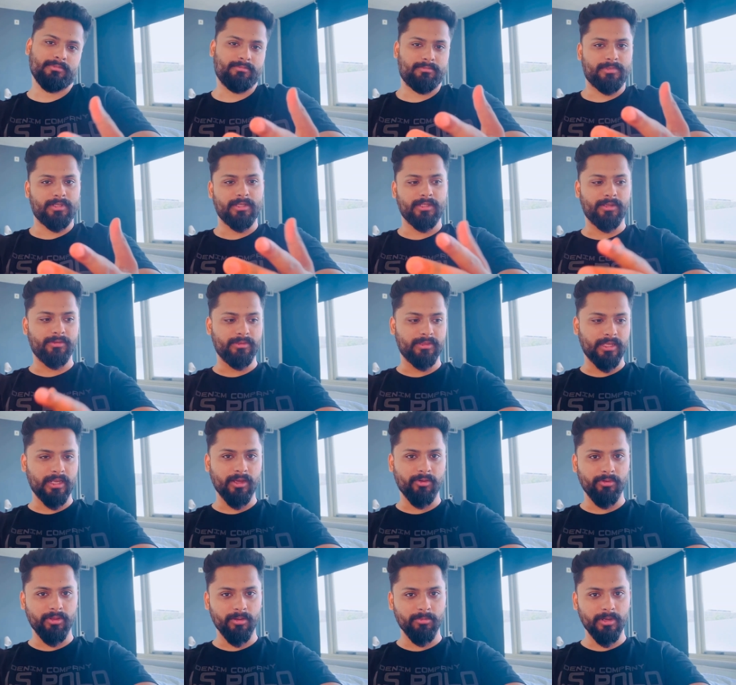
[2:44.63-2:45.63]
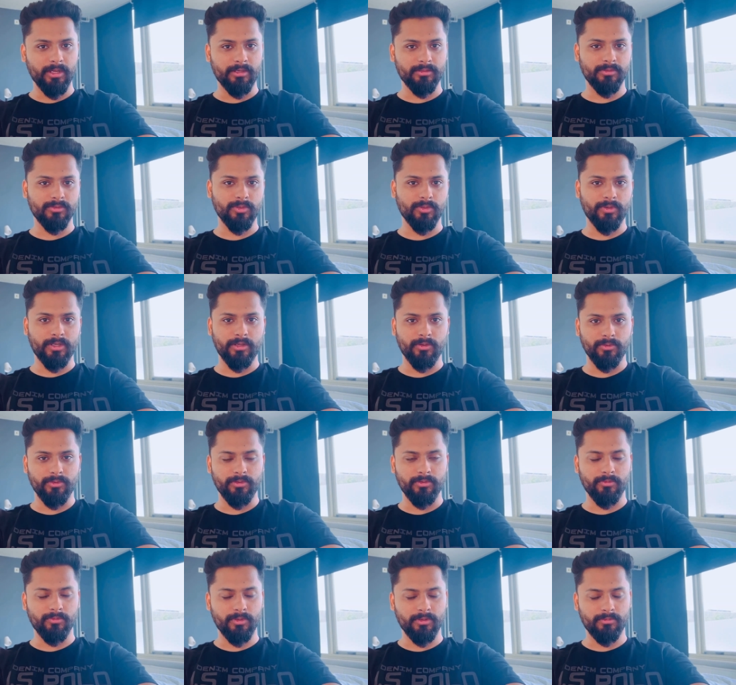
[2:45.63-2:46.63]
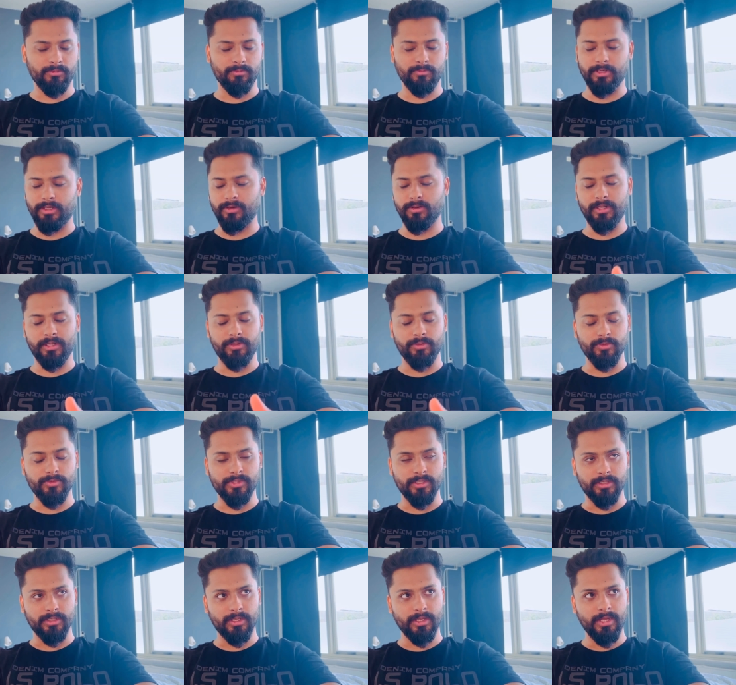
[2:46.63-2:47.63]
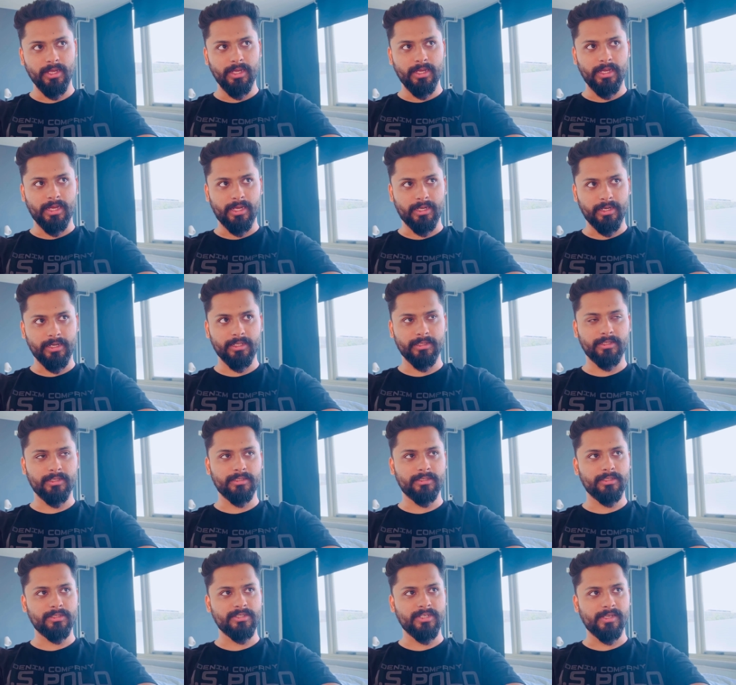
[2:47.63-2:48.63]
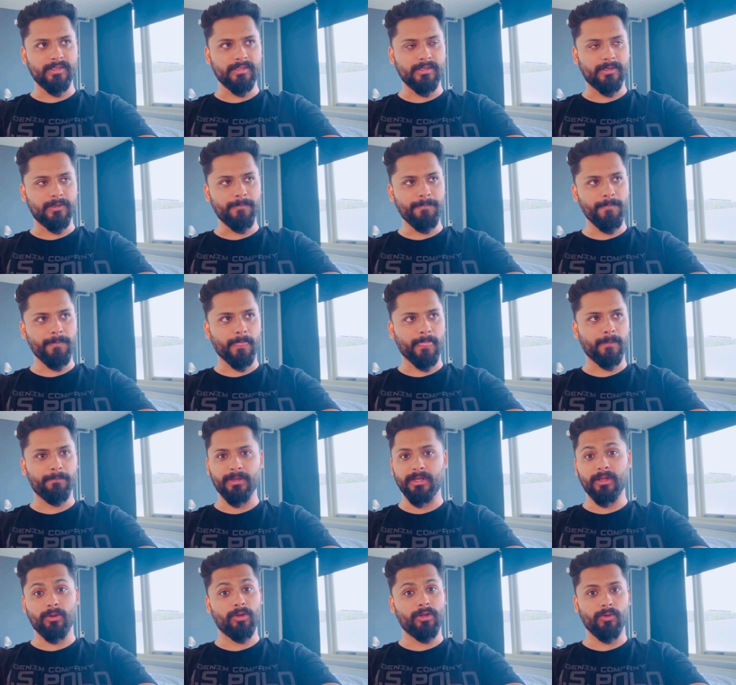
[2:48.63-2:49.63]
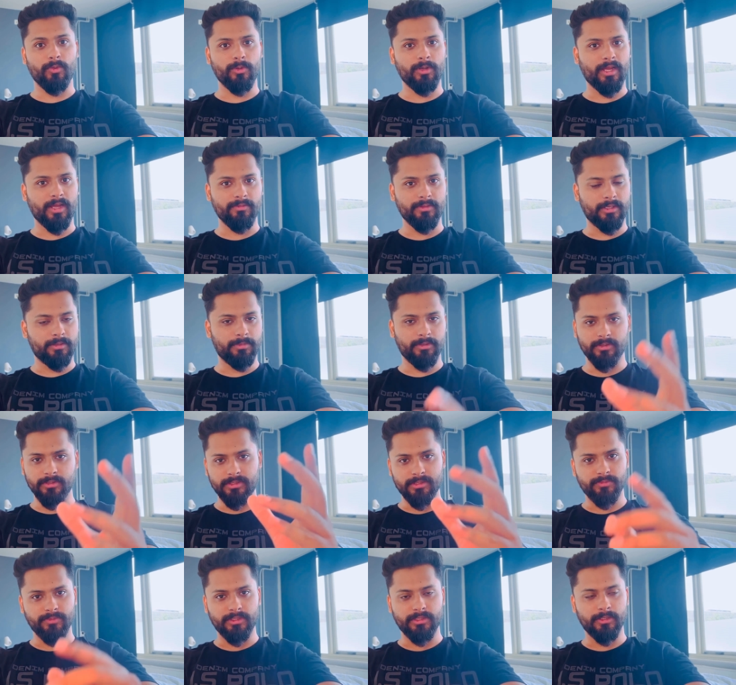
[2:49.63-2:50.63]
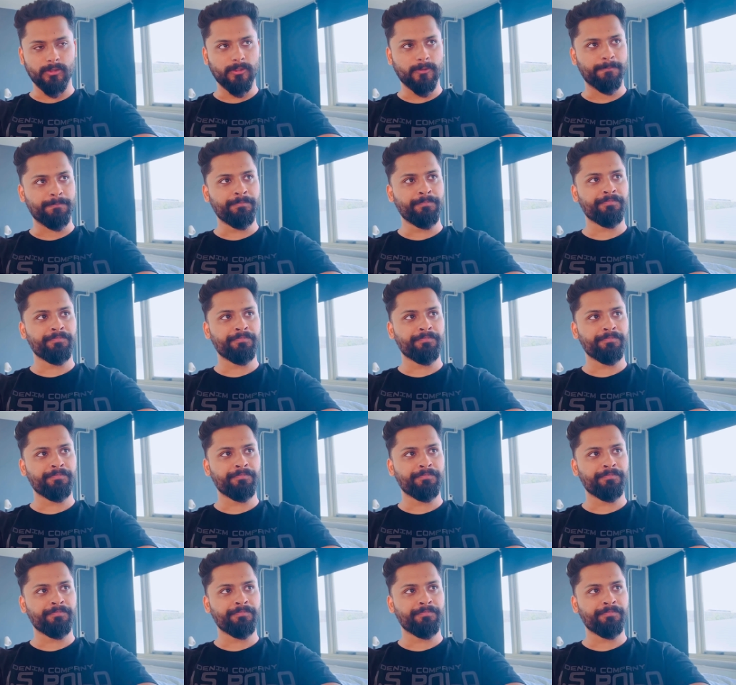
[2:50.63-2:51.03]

Available, so why not I use it? But now I don't have that because it's with her.